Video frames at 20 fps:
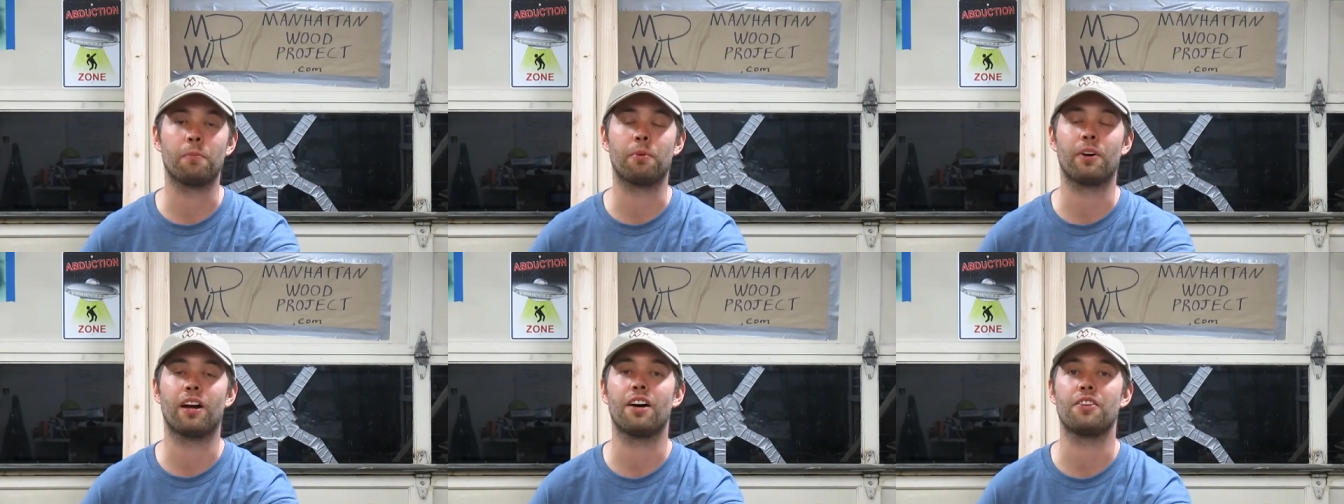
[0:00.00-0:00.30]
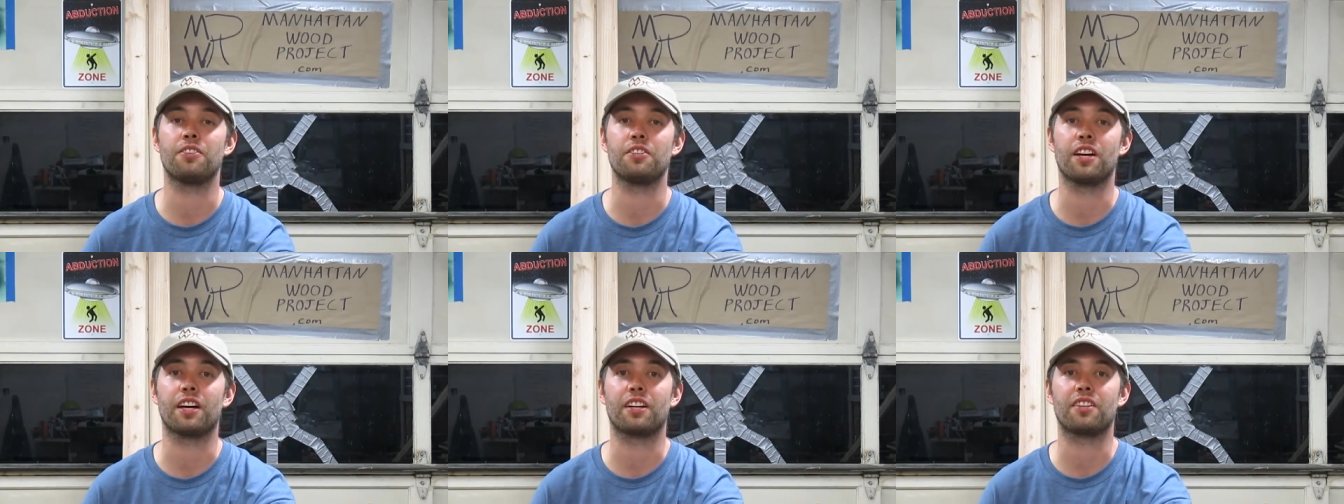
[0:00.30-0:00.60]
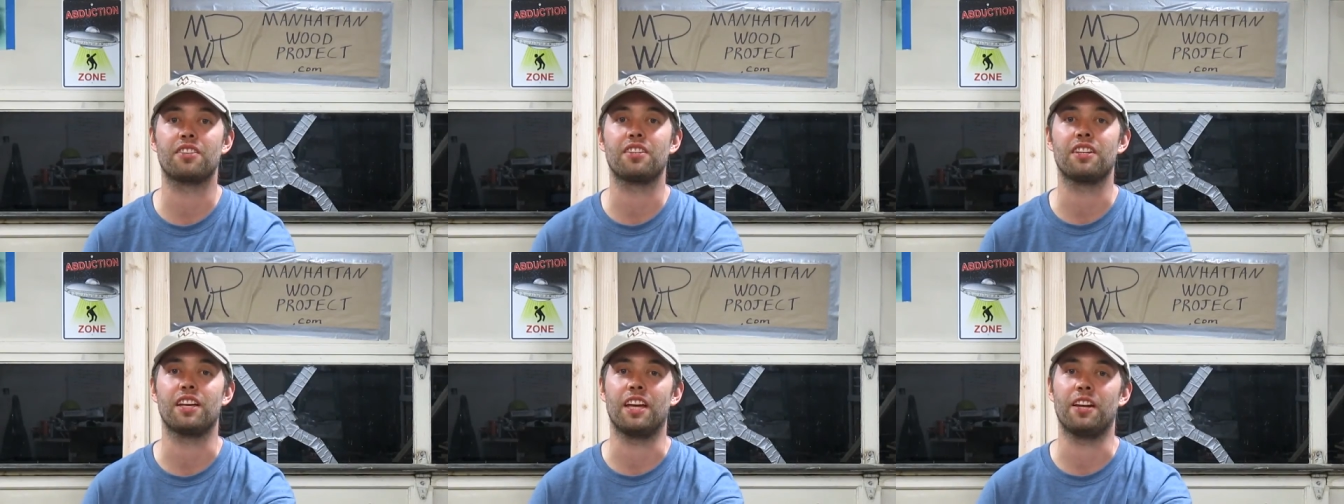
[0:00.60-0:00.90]

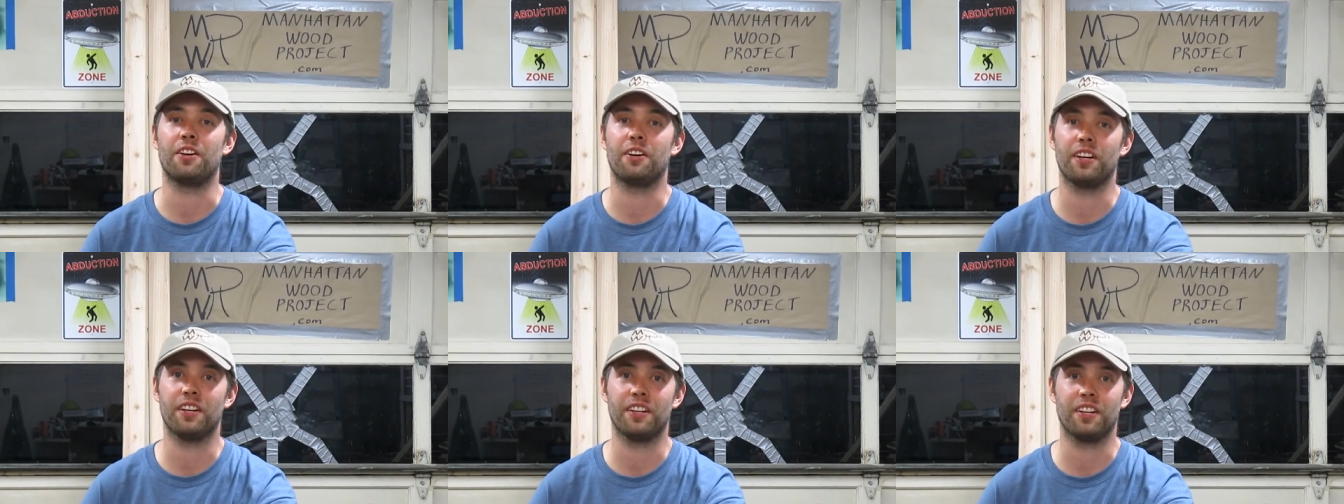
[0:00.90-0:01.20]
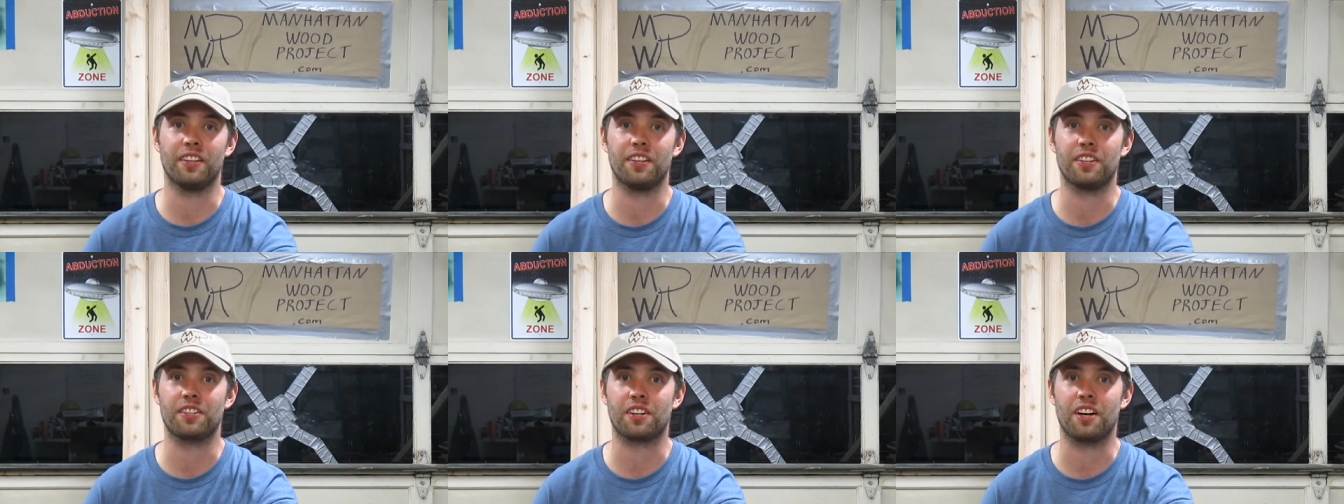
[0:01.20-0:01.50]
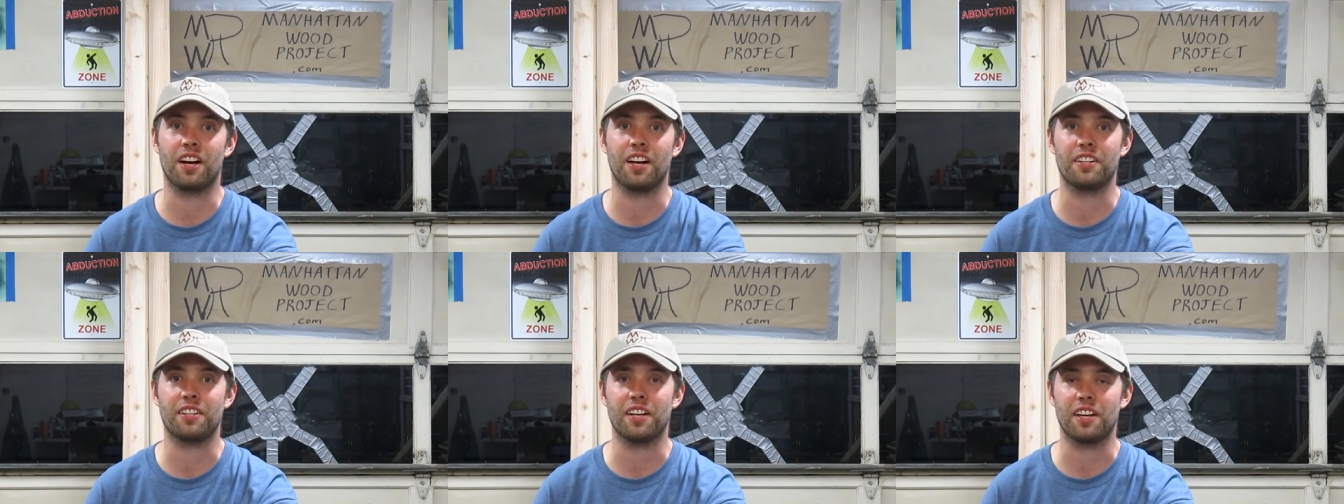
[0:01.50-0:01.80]
projects, enter it in this
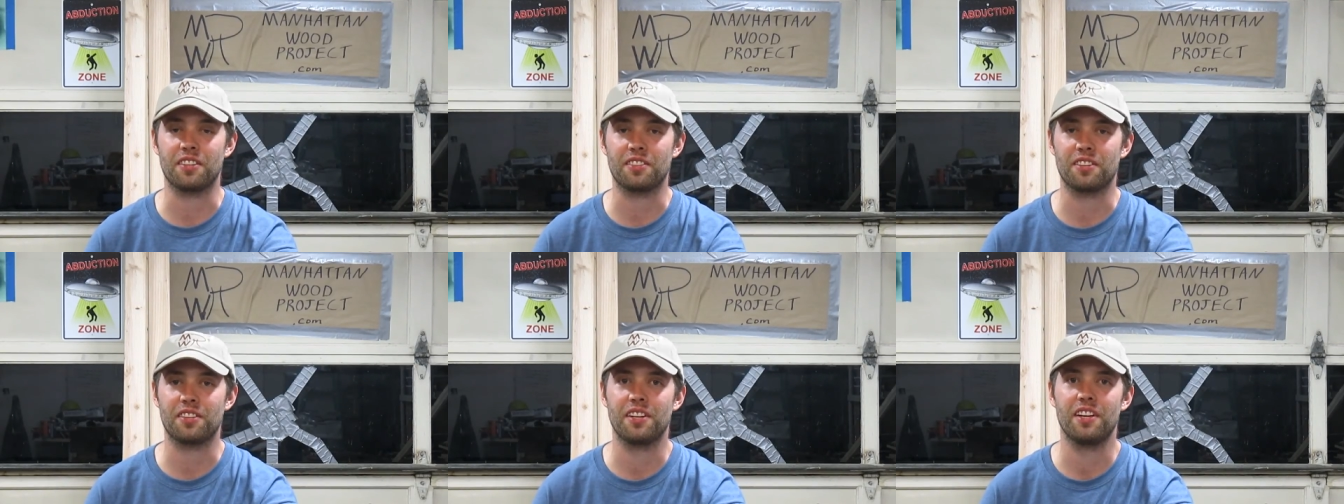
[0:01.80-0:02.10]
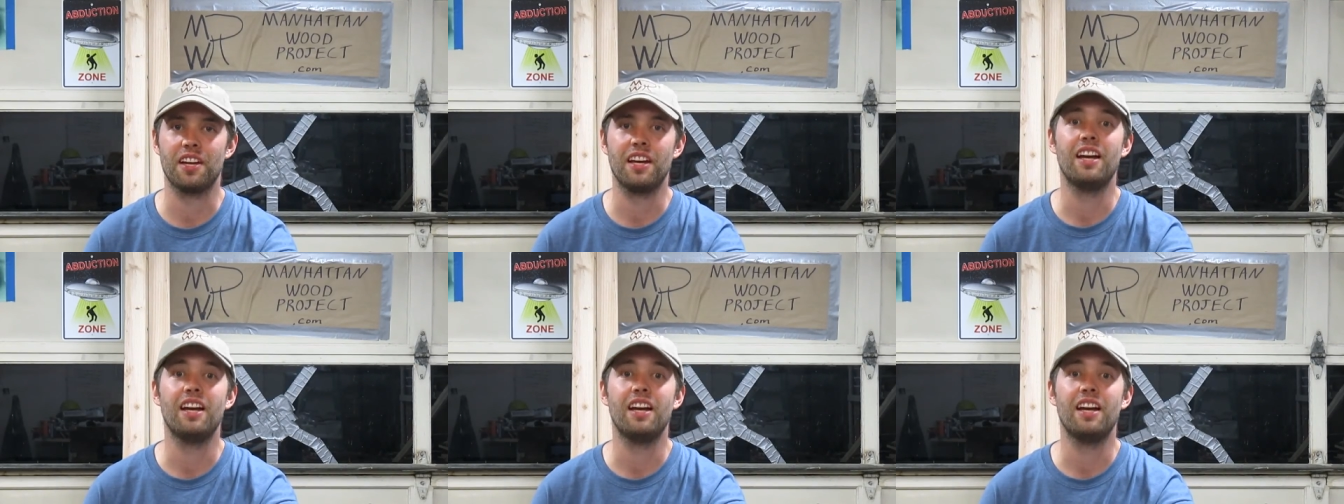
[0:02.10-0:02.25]
contest.